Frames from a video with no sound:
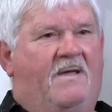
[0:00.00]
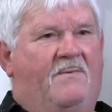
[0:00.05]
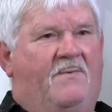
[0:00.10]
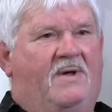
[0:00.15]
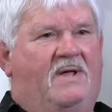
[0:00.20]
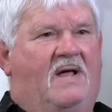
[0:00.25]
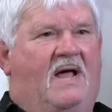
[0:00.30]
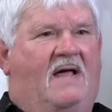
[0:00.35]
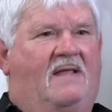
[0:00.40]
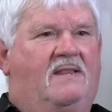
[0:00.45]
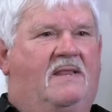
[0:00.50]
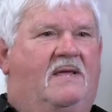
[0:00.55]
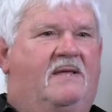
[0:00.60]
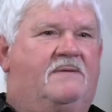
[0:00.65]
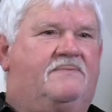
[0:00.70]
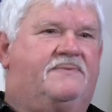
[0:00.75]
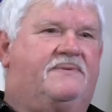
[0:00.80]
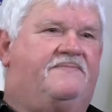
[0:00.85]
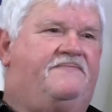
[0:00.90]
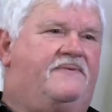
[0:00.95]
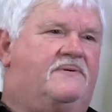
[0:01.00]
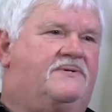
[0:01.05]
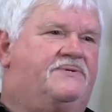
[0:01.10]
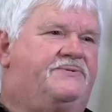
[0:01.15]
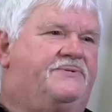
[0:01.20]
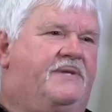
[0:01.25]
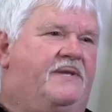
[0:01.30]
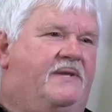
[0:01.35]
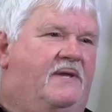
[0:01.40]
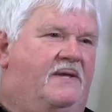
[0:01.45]
Well, I left the
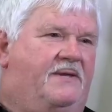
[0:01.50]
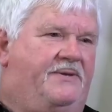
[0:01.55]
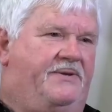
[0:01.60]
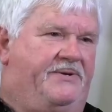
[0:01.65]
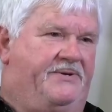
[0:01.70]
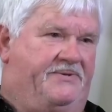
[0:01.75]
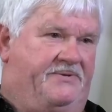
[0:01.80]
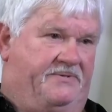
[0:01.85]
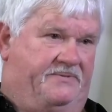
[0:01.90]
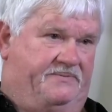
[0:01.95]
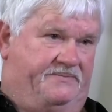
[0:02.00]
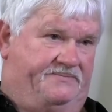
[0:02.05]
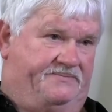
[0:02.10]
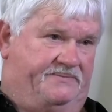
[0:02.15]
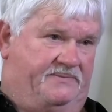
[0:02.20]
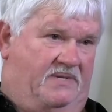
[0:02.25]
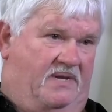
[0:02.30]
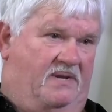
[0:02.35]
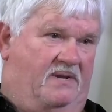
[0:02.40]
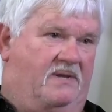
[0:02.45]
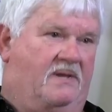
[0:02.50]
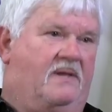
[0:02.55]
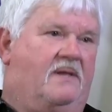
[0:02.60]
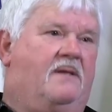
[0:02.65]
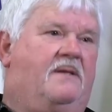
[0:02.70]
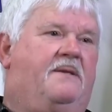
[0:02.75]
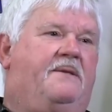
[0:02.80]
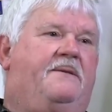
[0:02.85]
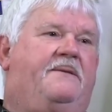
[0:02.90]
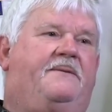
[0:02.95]
first of that year.
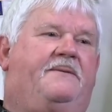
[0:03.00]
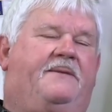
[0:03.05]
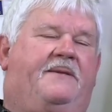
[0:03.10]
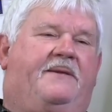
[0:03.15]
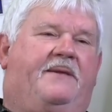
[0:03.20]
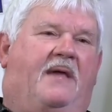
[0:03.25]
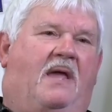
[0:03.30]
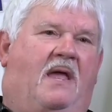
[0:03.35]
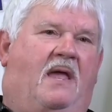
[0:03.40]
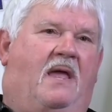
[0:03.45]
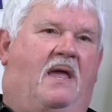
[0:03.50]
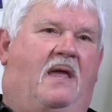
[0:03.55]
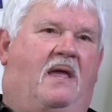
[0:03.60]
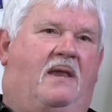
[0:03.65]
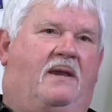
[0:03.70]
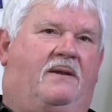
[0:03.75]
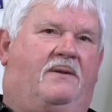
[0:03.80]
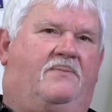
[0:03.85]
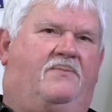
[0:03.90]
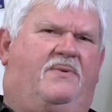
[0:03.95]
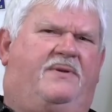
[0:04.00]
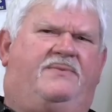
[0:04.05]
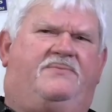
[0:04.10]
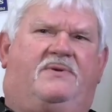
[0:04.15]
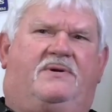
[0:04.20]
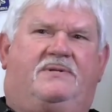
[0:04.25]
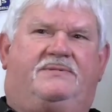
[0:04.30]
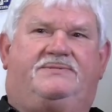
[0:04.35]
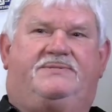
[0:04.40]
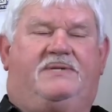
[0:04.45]
And we'd
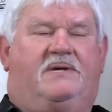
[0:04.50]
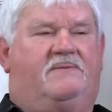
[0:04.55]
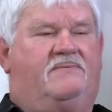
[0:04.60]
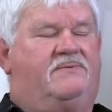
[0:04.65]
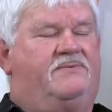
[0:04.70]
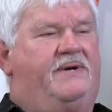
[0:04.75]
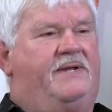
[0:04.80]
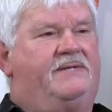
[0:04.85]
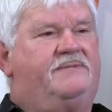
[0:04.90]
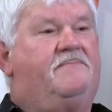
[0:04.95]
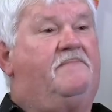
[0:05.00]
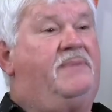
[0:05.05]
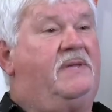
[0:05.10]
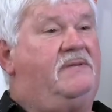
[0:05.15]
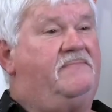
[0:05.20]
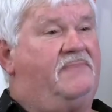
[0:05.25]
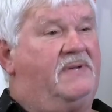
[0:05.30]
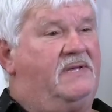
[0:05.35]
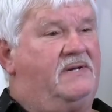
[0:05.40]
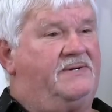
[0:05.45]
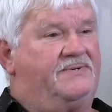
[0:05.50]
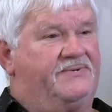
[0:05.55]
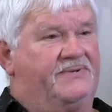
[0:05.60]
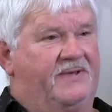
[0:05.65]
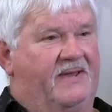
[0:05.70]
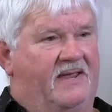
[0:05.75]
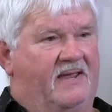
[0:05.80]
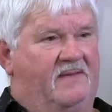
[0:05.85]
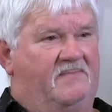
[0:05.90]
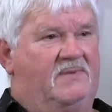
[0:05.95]
run several races, and Pete
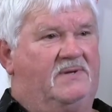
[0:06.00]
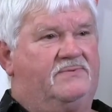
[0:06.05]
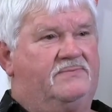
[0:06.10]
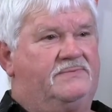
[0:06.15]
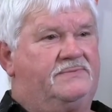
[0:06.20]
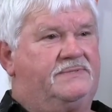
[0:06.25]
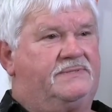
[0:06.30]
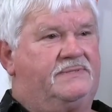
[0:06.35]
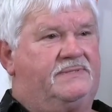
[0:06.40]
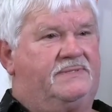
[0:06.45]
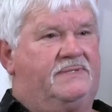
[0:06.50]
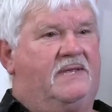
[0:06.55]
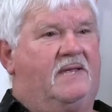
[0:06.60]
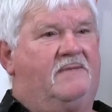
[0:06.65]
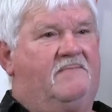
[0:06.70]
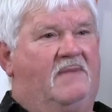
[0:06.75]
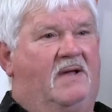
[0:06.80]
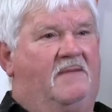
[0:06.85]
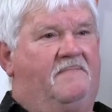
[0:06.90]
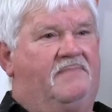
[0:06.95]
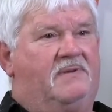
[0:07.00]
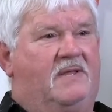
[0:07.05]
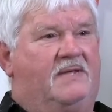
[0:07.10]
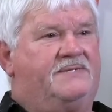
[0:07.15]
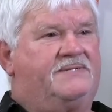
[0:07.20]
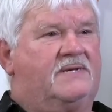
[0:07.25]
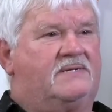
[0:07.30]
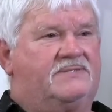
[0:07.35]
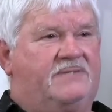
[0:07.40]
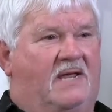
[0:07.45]
Peterson came over to take my
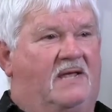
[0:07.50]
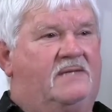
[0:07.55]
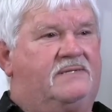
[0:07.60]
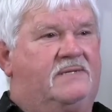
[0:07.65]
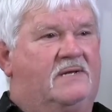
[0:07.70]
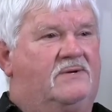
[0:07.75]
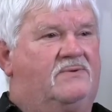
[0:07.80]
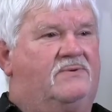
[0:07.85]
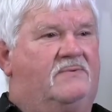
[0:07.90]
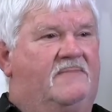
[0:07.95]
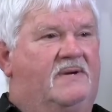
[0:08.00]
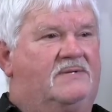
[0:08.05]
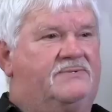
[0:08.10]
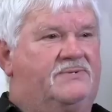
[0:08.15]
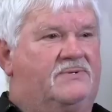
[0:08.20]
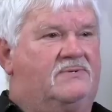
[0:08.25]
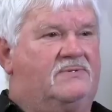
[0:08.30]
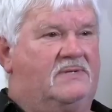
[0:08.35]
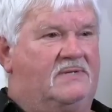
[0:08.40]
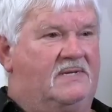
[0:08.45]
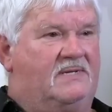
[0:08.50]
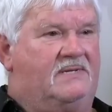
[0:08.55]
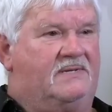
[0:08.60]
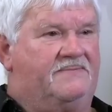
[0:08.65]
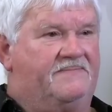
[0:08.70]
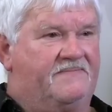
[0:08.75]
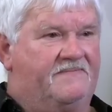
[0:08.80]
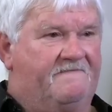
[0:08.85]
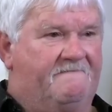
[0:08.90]
place because I had told him I was going to leave.